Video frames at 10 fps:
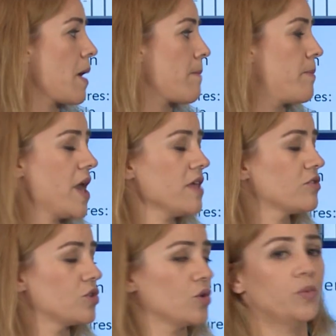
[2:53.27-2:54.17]

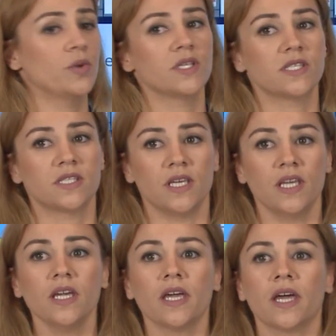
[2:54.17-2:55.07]
bathtub,
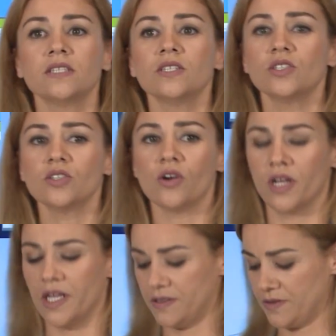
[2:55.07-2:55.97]
sink and
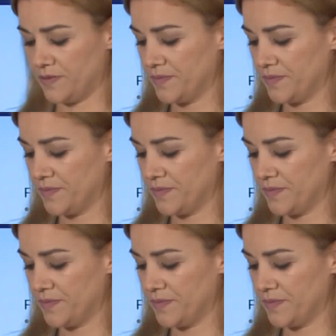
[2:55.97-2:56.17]
toilet.